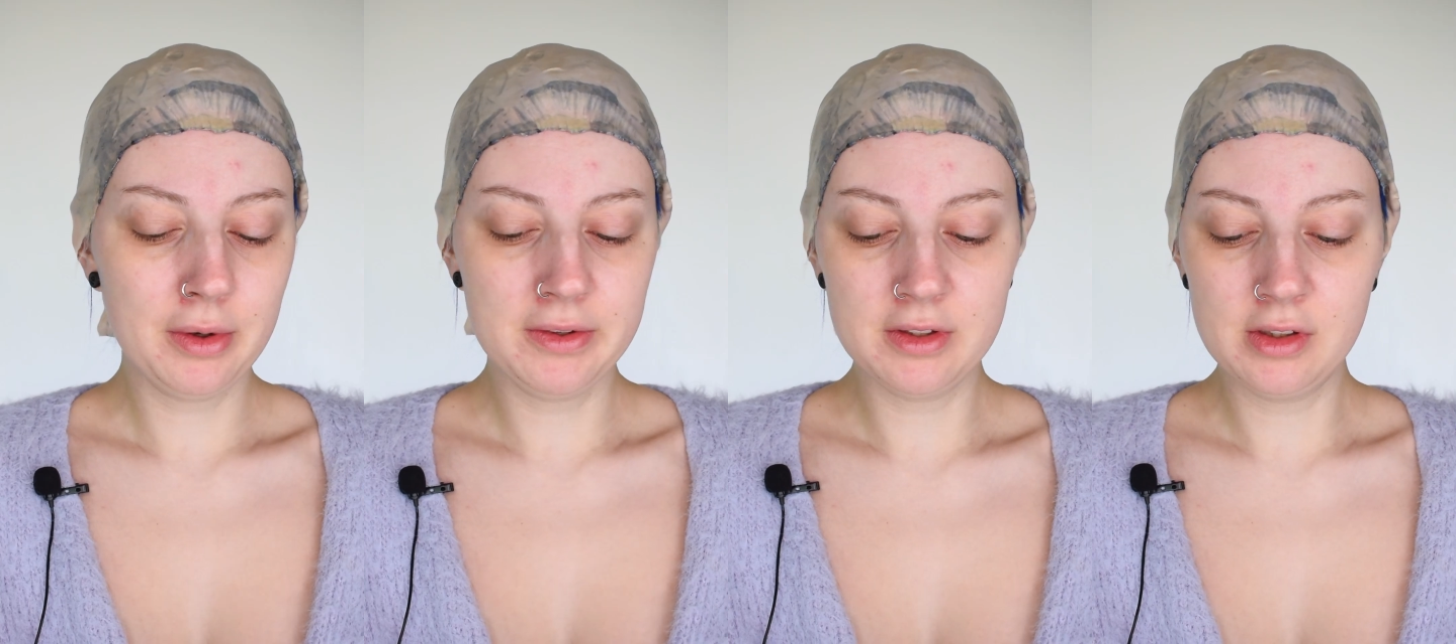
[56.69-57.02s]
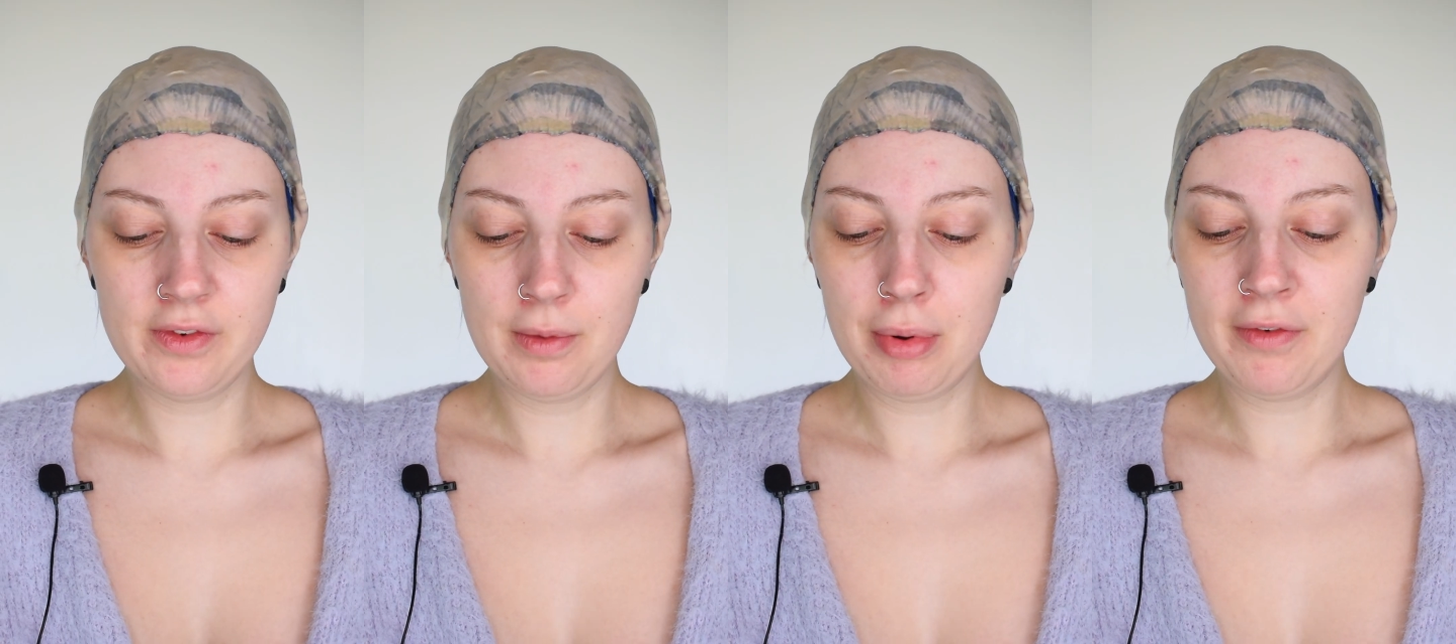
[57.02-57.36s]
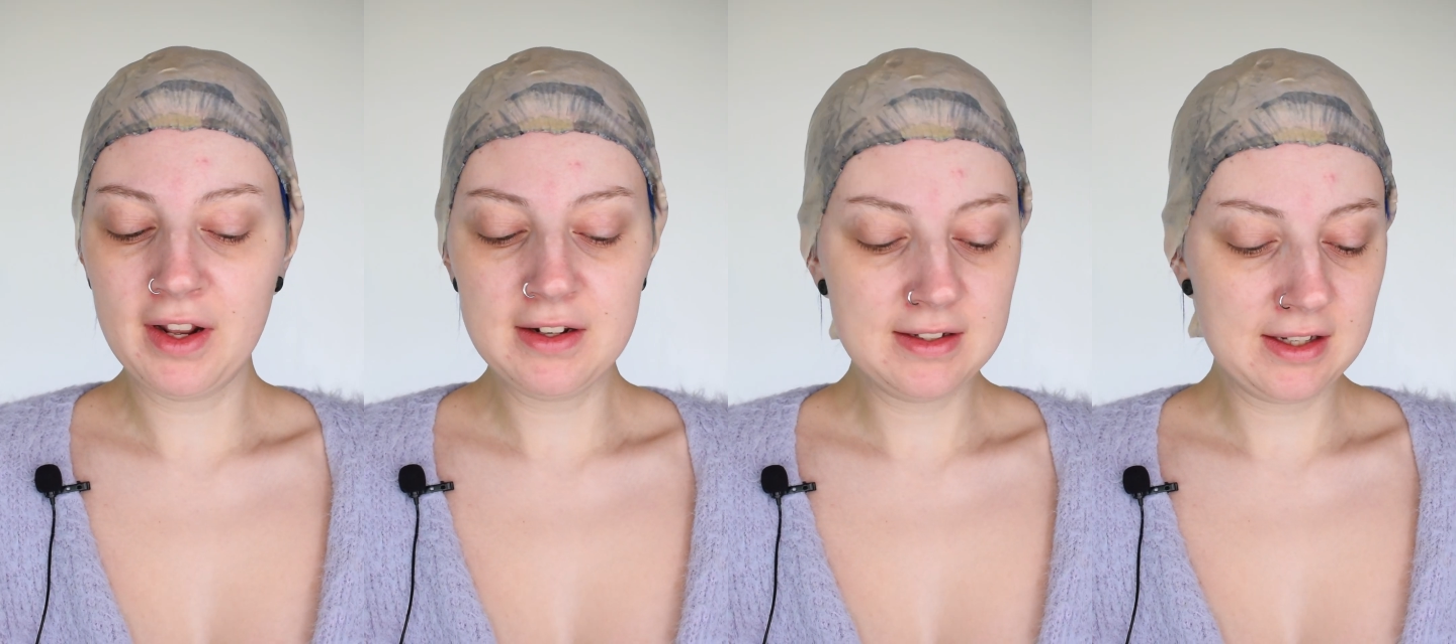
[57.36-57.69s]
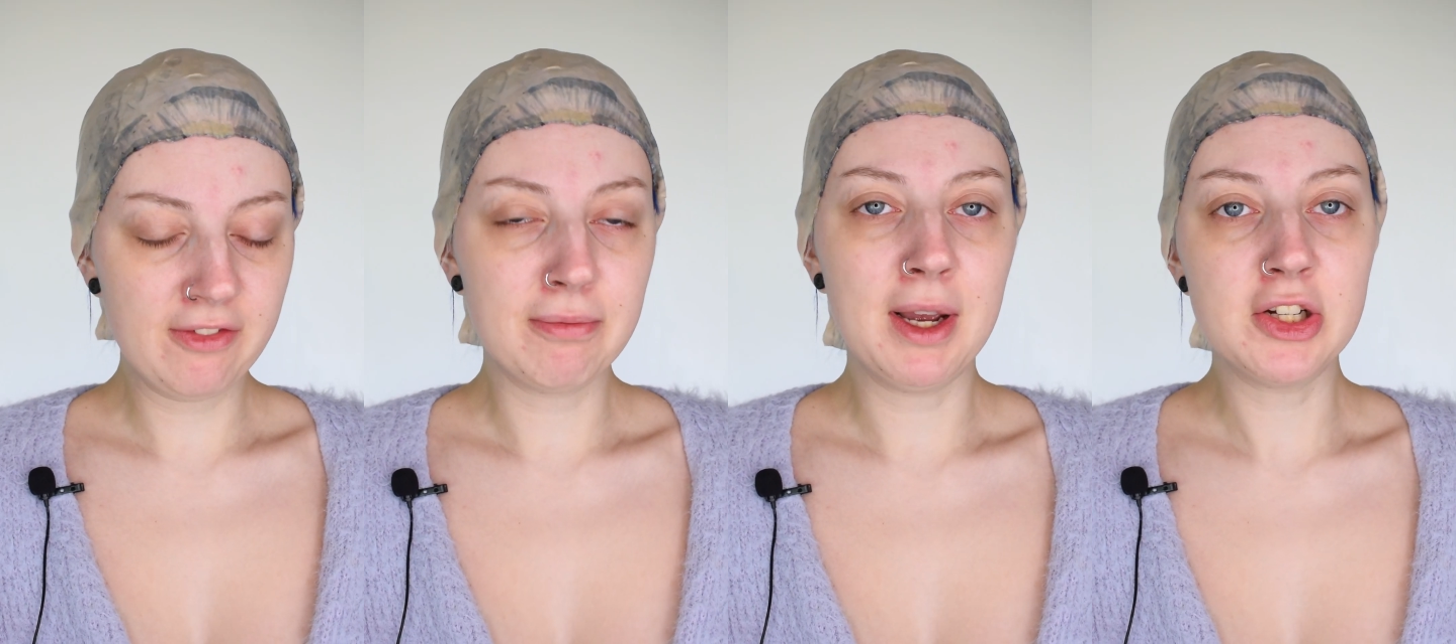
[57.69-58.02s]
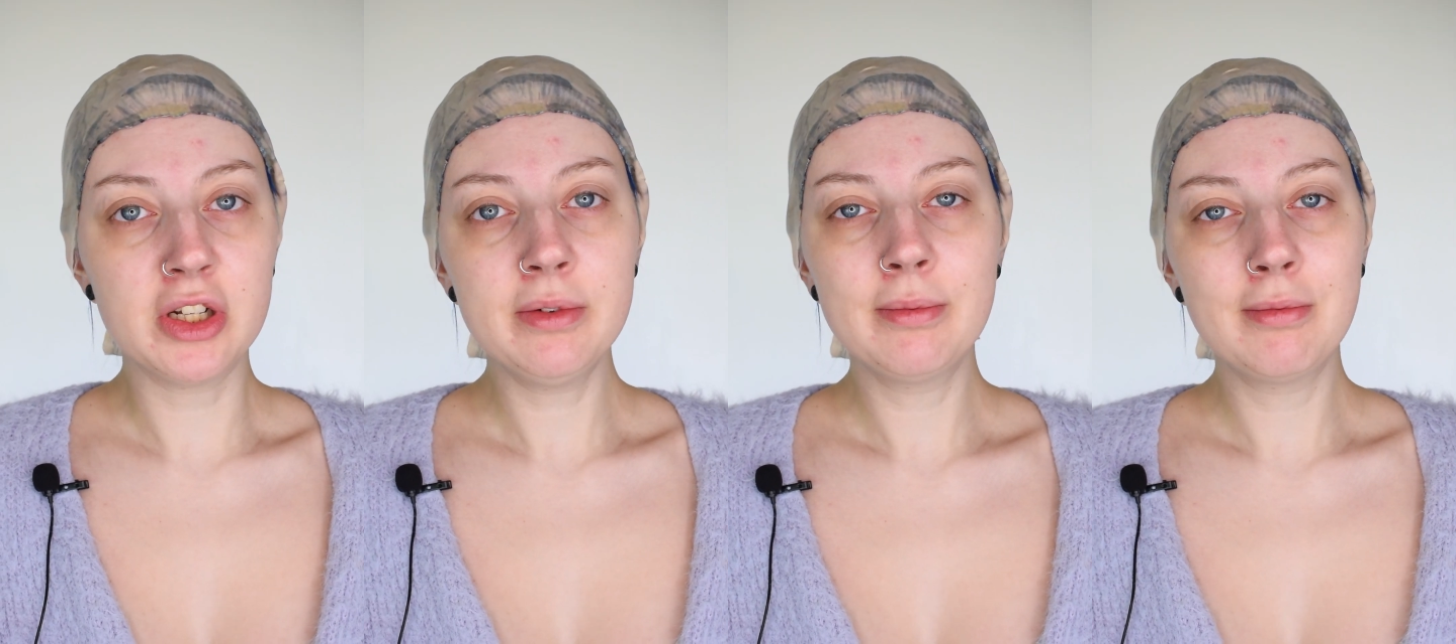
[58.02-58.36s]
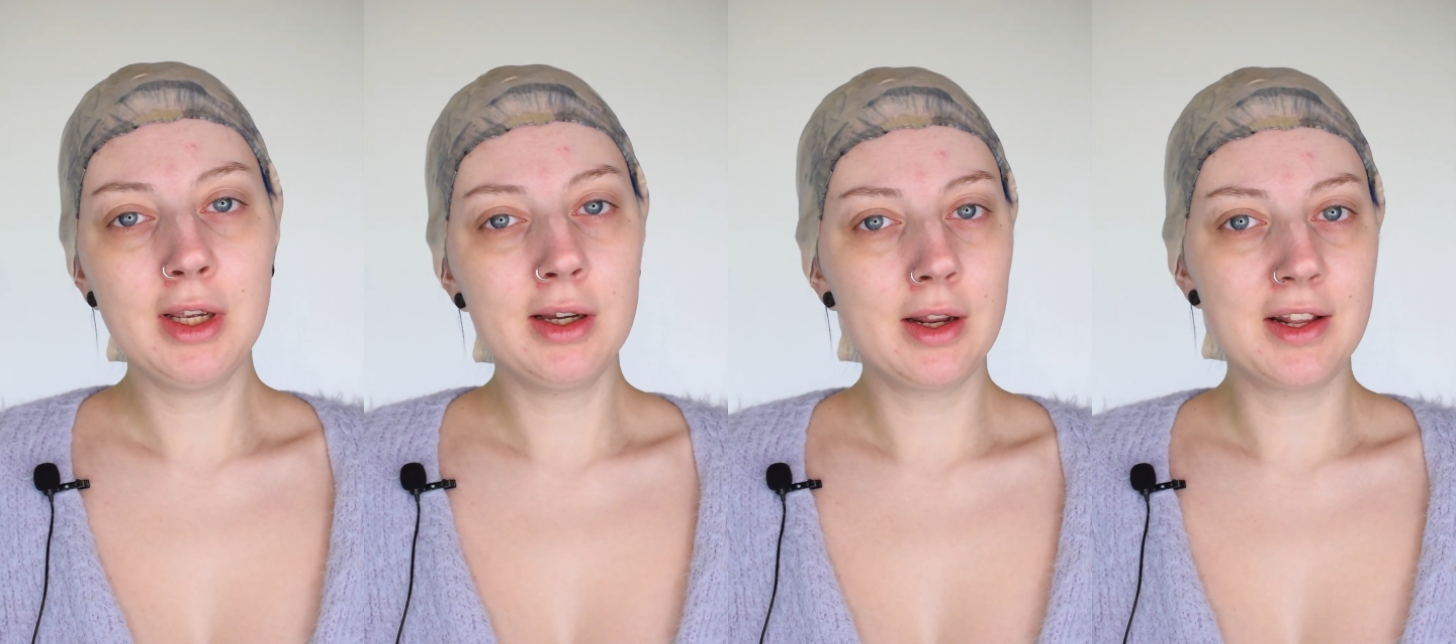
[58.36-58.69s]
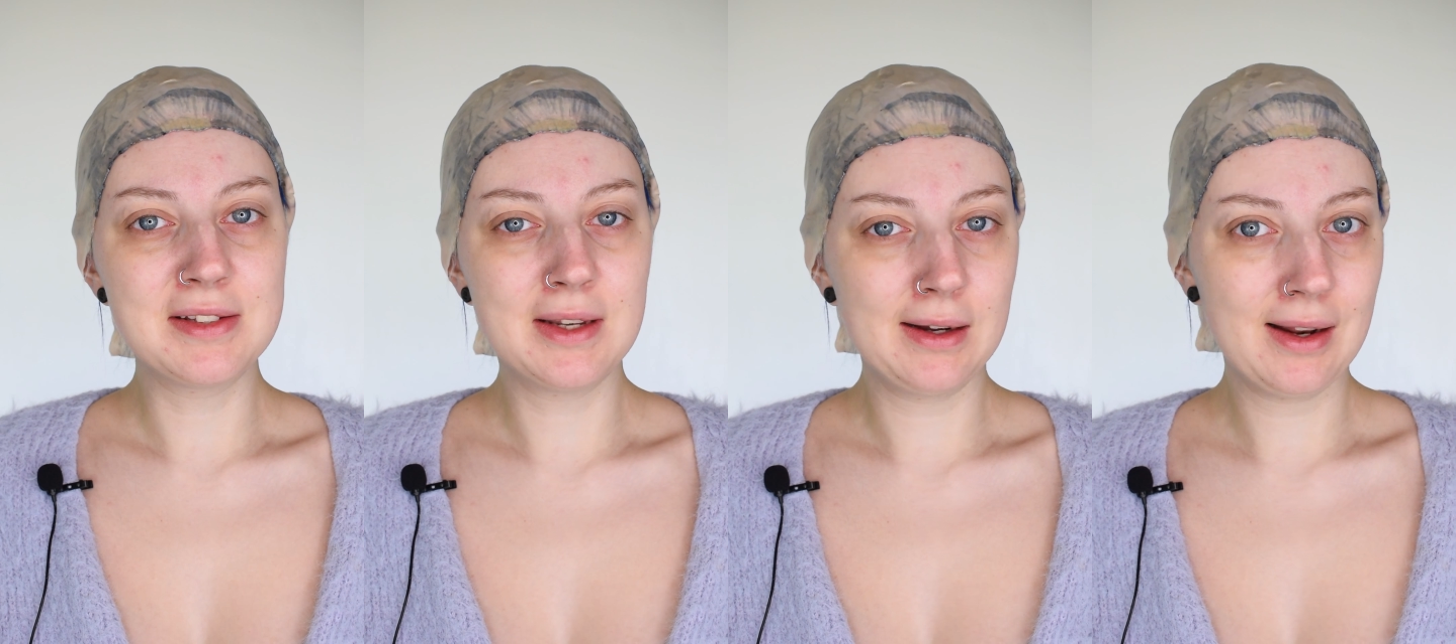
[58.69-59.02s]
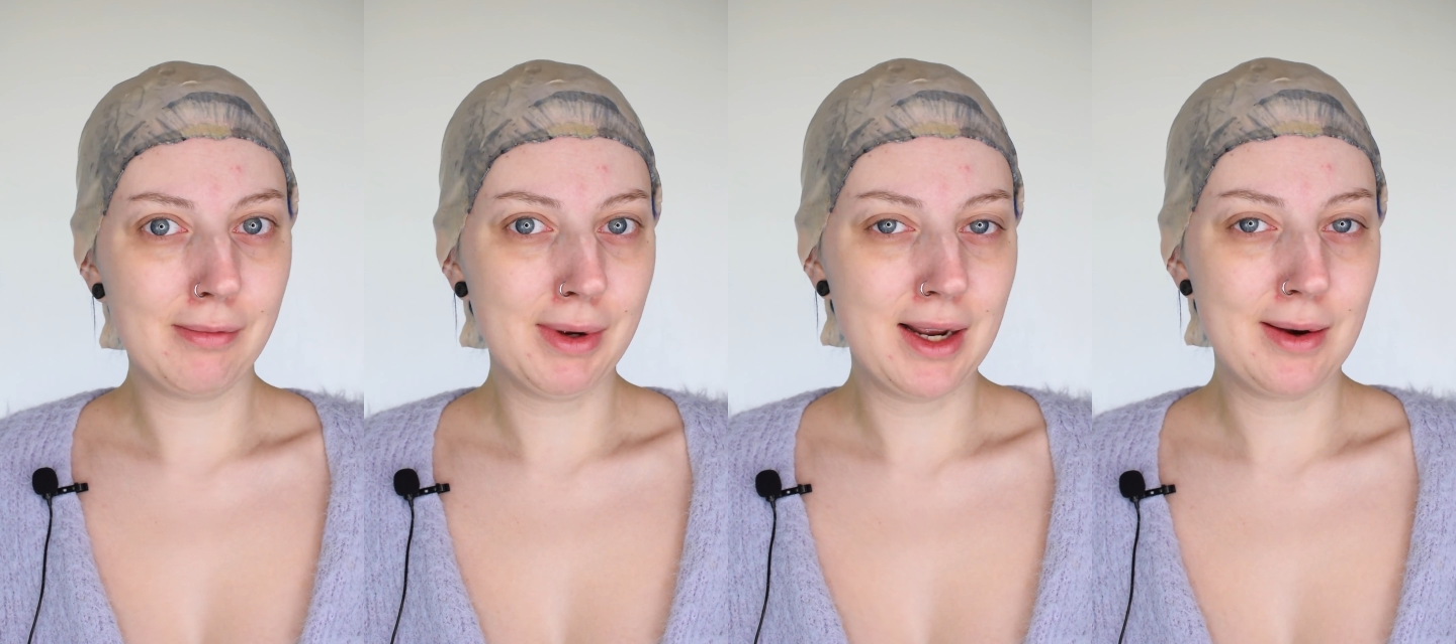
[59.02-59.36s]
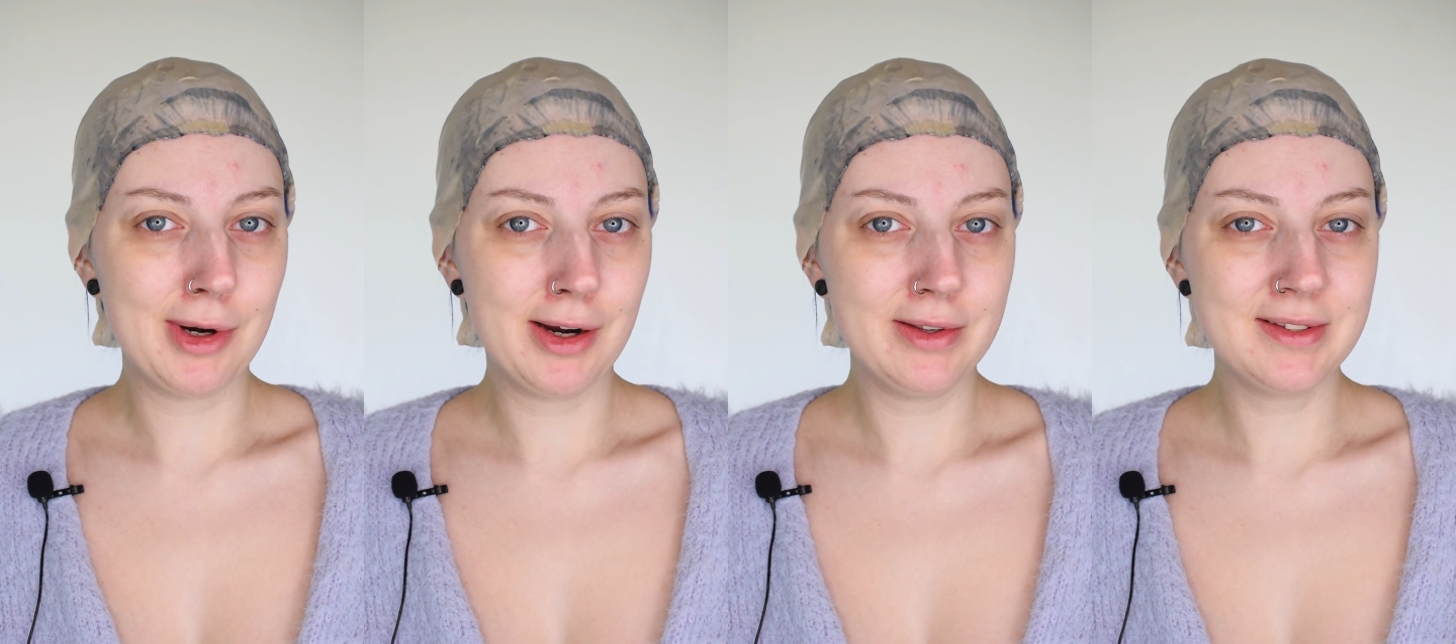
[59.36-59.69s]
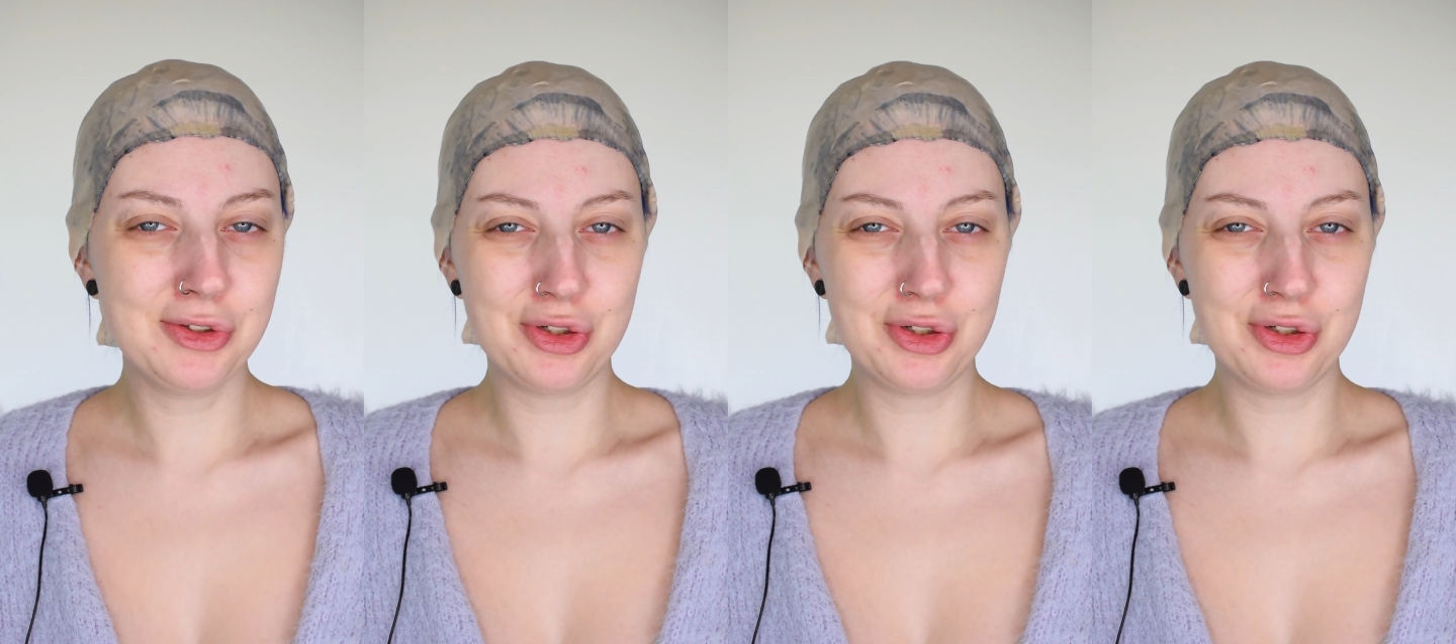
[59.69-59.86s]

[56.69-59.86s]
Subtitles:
as another preventative measure, we're going to stick down my eyebrows